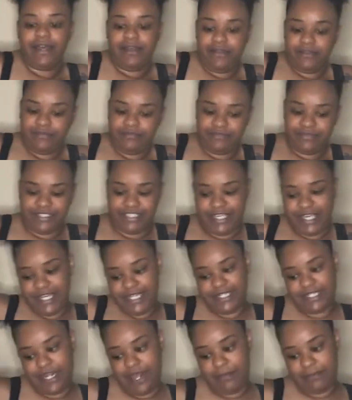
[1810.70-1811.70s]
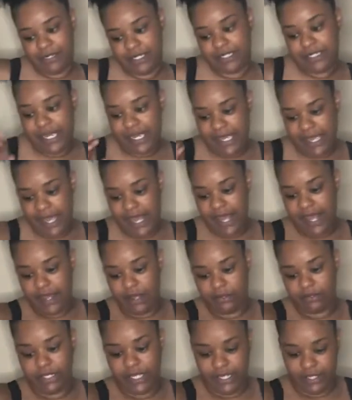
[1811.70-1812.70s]
owl? Yes, I'm a night
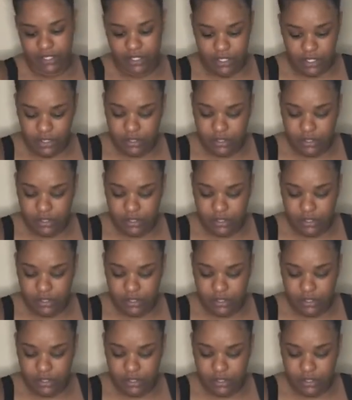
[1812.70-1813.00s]
owl. Like,